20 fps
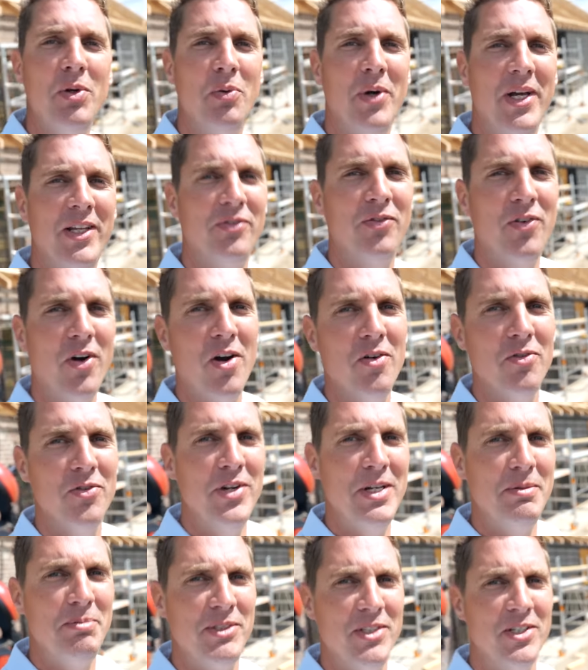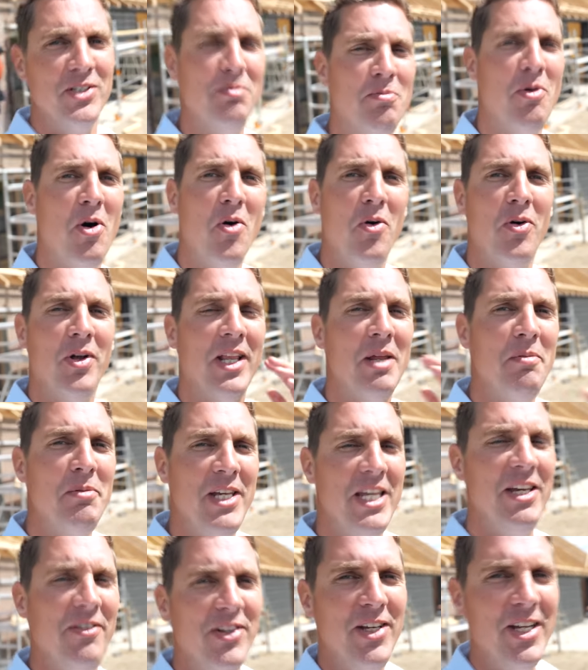we wait for our ribs to smoke, let
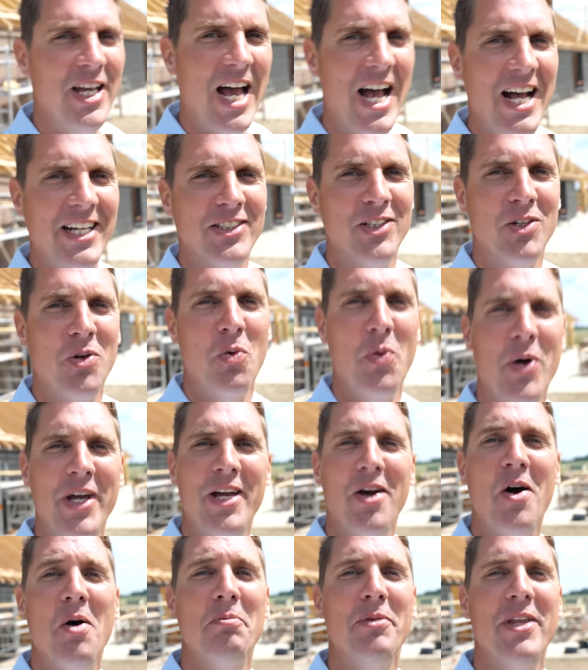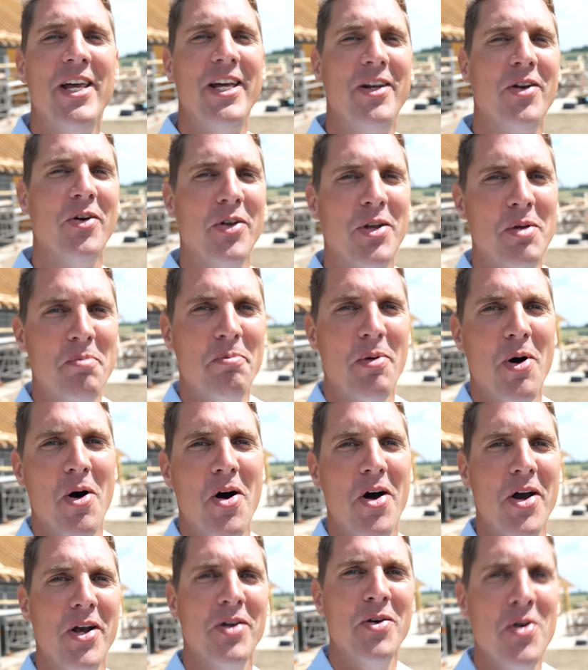me give you guys a quick update on the
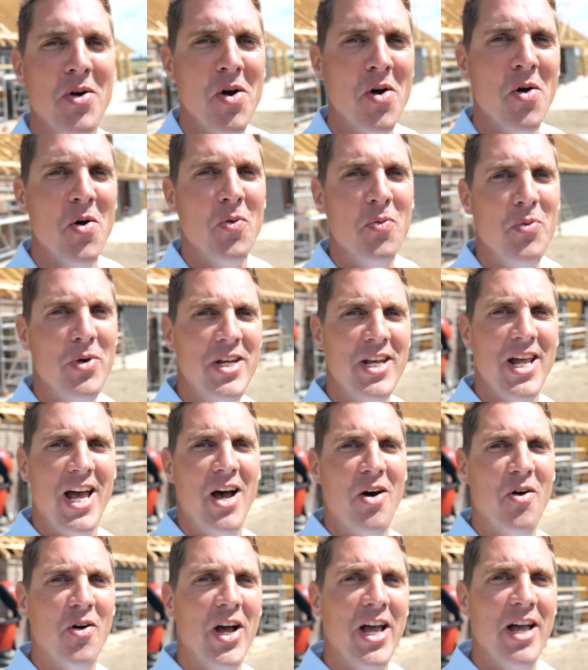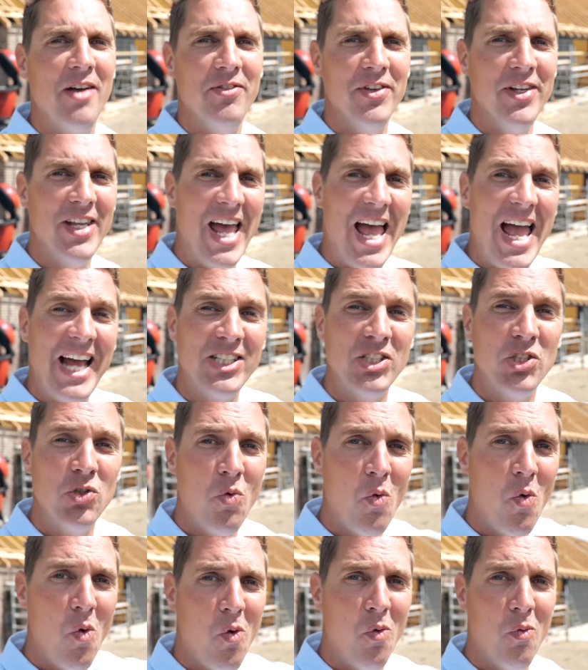barn. We now have an
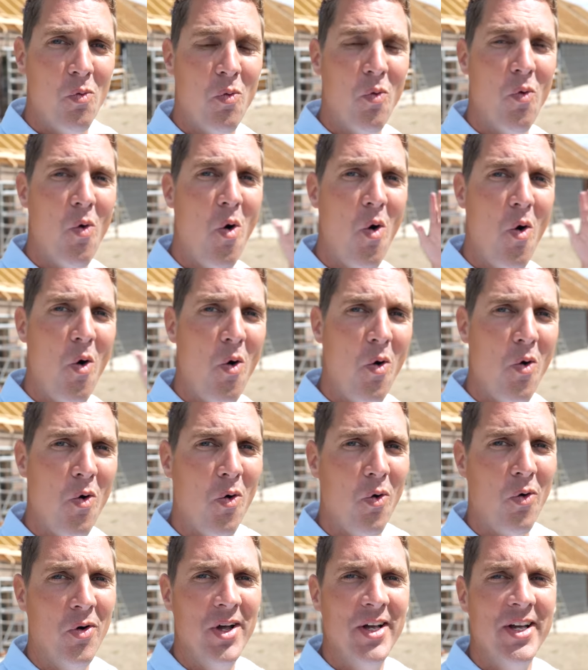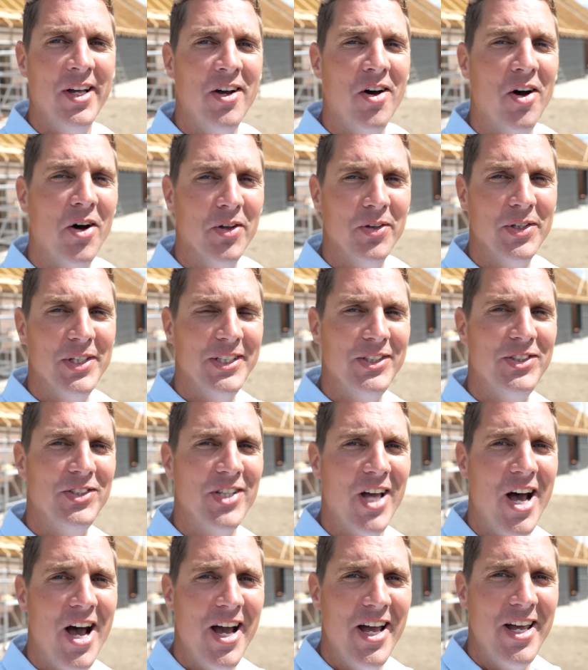actual wall on this
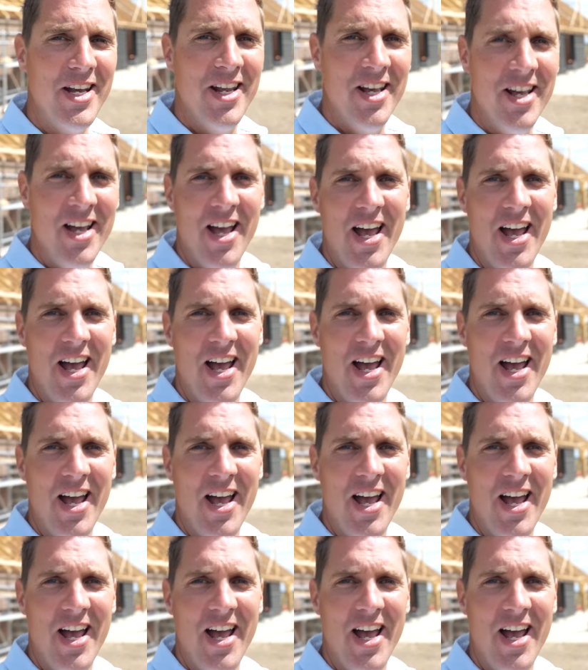side.